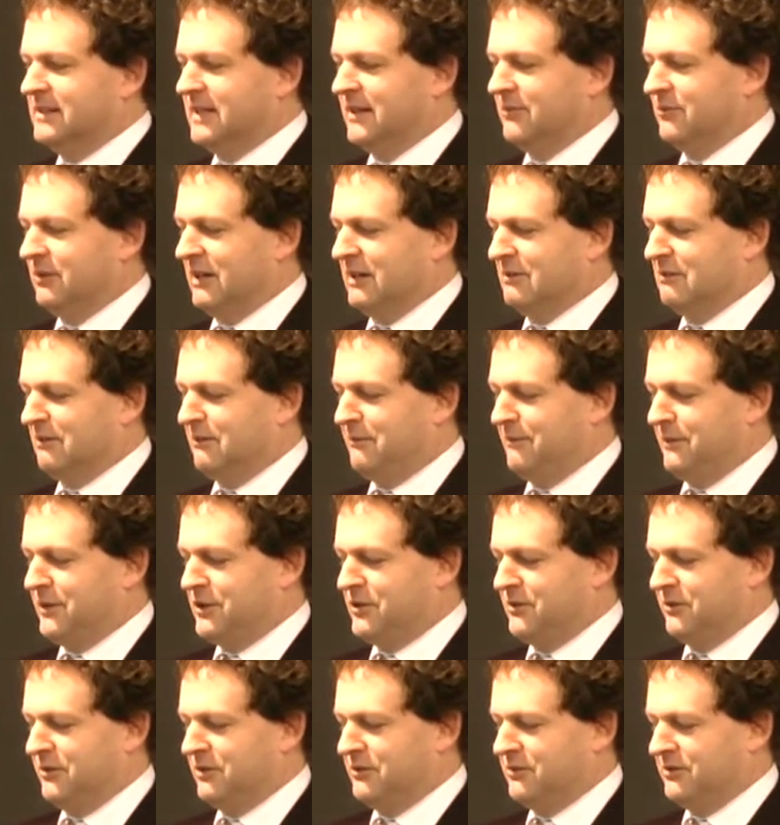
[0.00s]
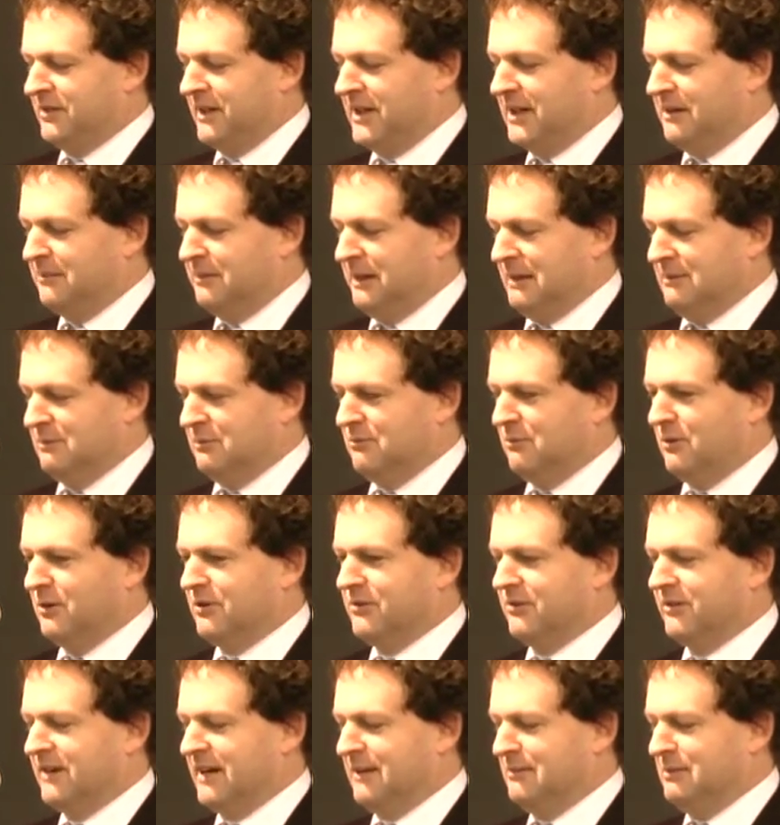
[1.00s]
several hundred fisheries related people
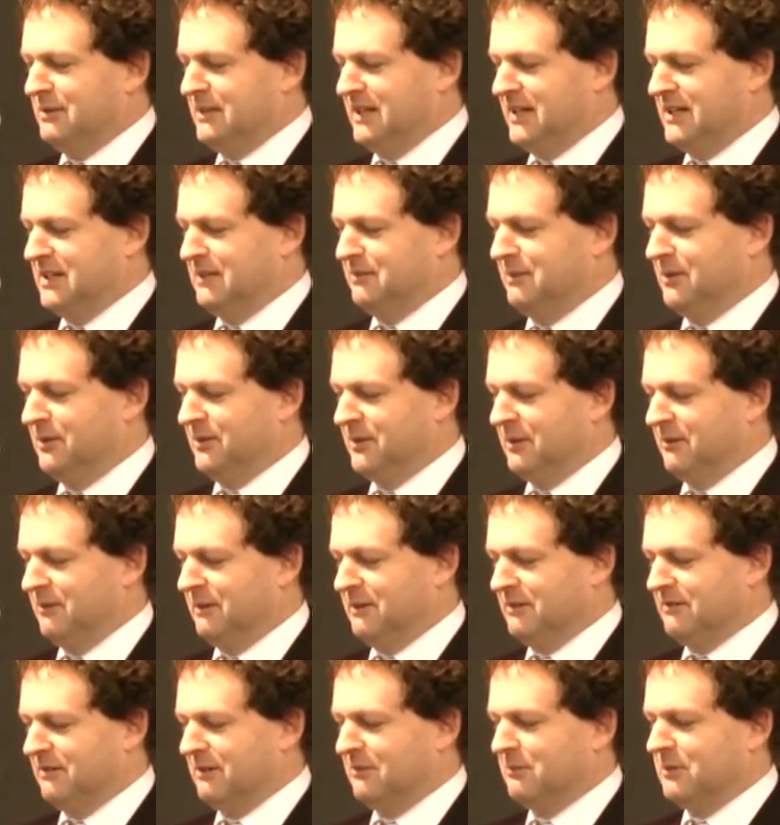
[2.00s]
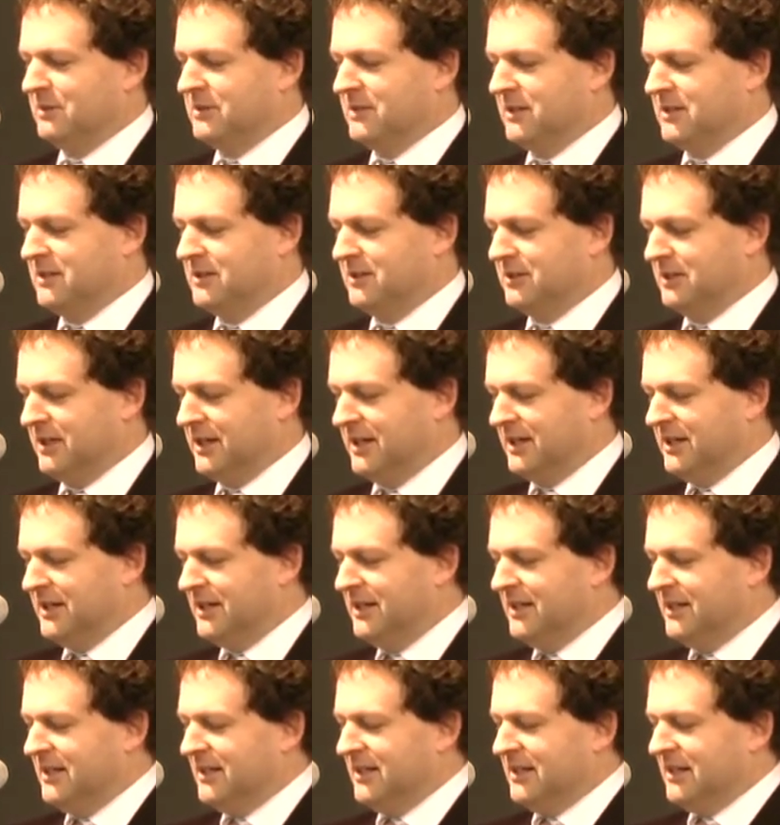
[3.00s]
wandering up and down the building wondering what they're doing.
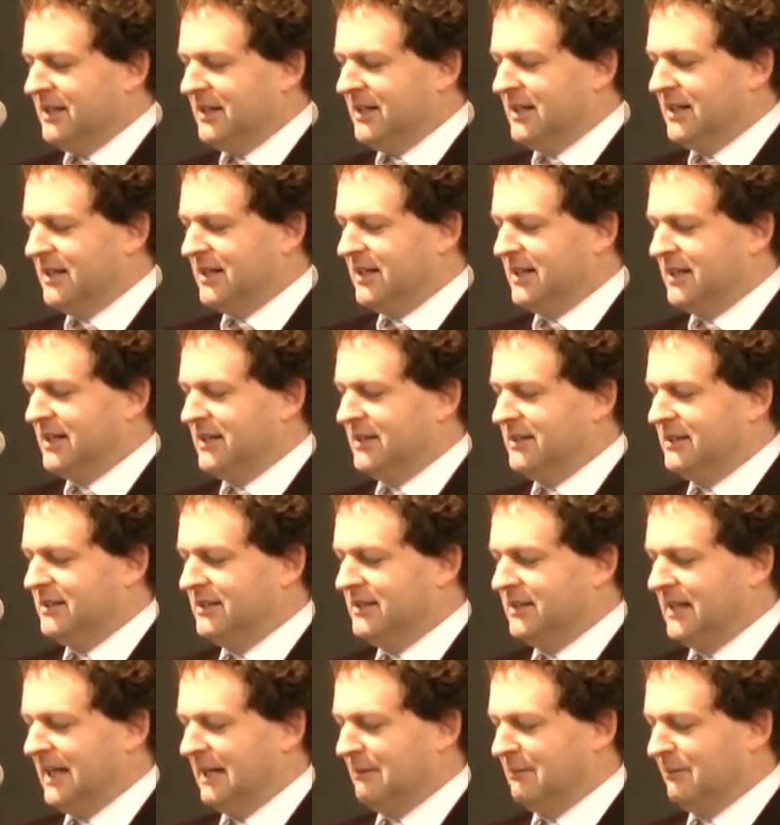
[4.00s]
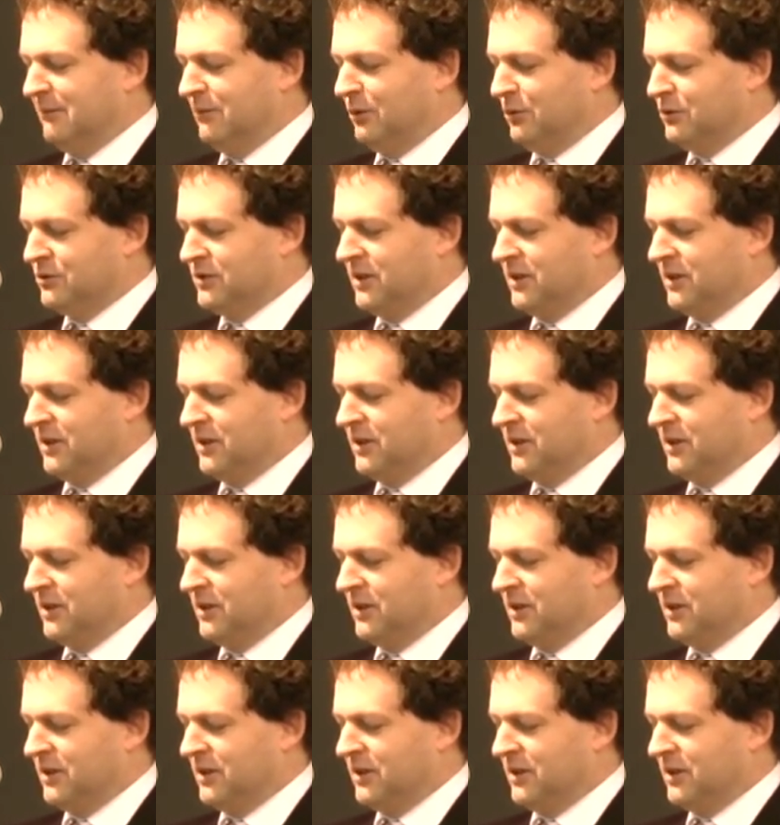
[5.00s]
Uh, and we've